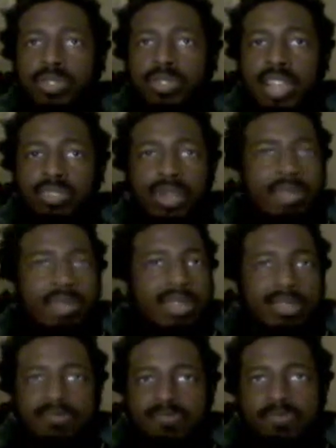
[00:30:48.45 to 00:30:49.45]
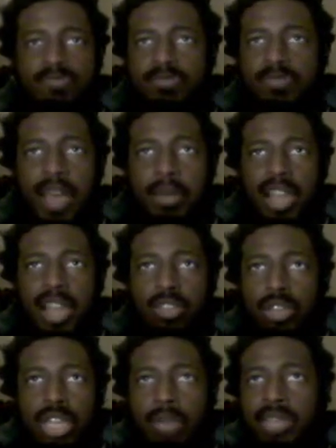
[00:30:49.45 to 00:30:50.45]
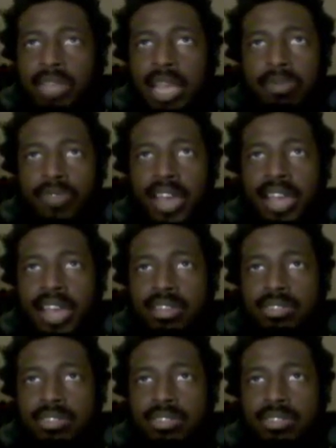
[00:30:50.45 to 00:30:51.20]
So that's why I'm like, I'm not looking up game facts.